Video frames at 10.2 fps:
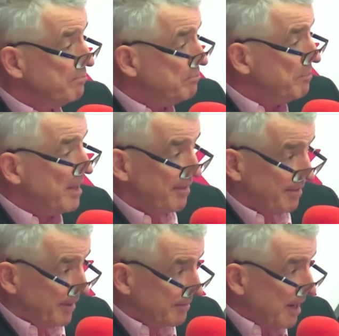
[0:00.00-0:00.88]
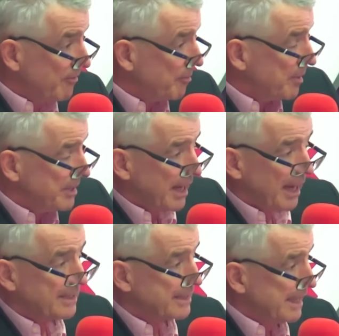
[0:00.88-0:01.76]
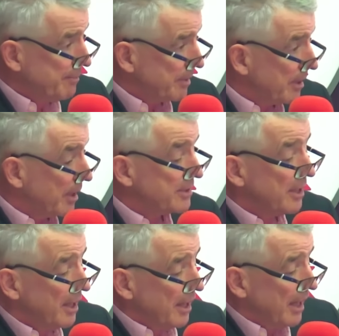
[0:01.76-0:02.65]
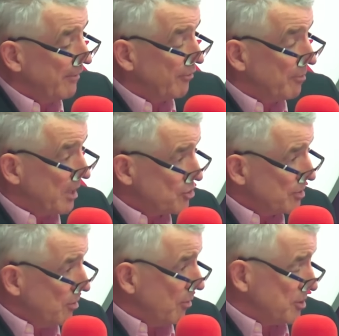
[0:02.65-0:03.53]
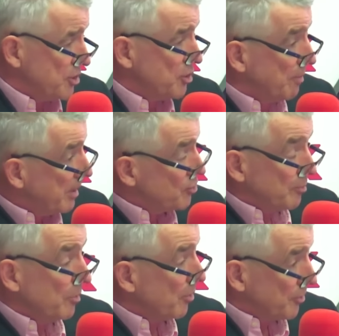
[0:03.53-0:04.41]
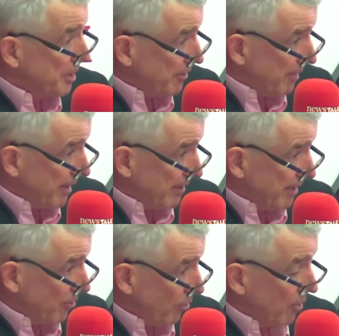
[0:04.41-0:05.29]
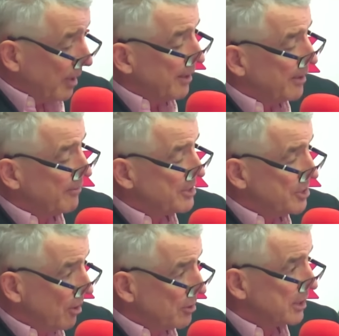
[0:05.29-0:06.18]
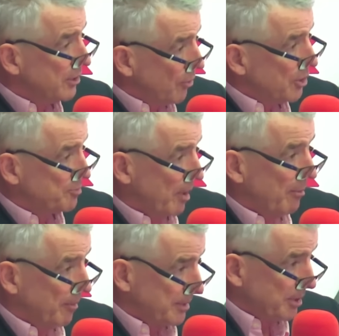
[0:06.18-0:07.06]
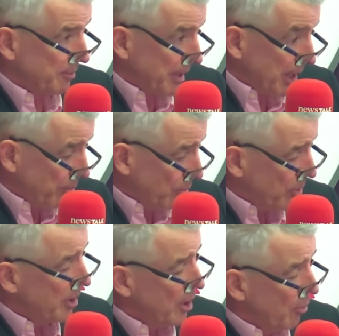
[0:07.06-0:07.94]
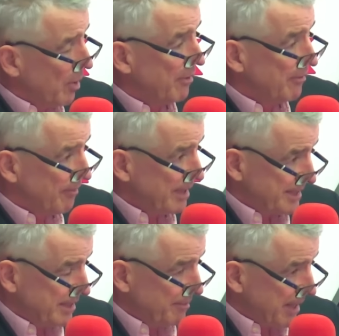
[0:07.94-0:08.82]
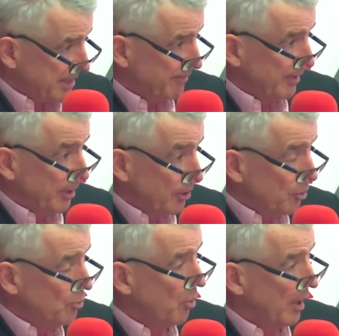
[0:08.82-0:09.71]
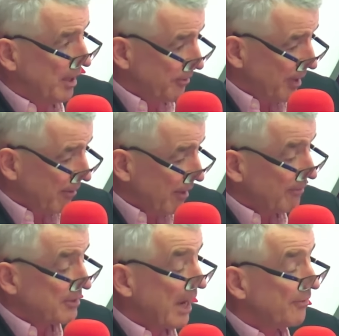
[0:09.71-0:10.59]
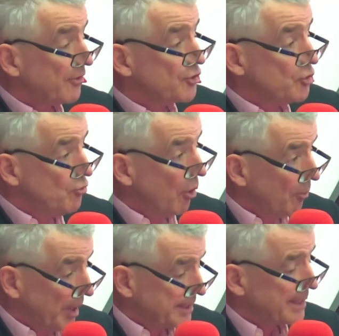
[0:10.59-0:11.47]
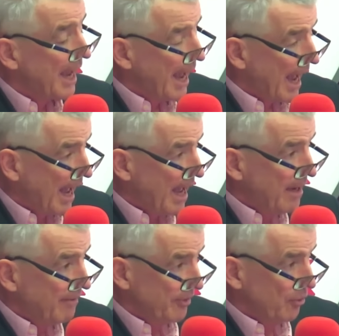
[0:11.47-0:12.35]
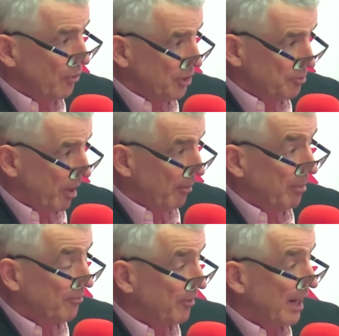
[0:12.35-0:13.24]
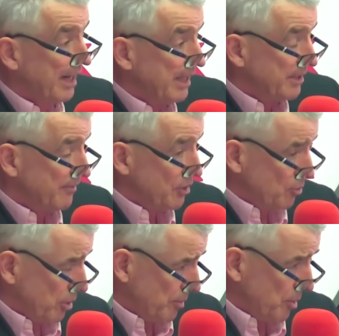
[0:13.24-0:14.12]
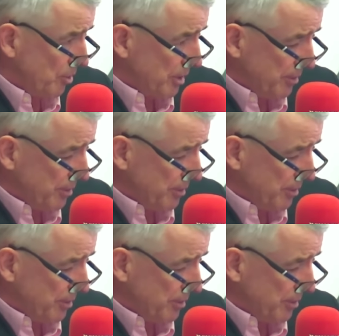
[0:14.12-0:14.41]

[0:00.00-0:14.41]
myth that everybody can't sleep at night, if you're measuring noise in your bedroom, you're not going to hear anything at all. There is not a noise problem at Dublin Airport. We're investing massively in new, quieter aircraft, and the two runways have the noise problem for any individual community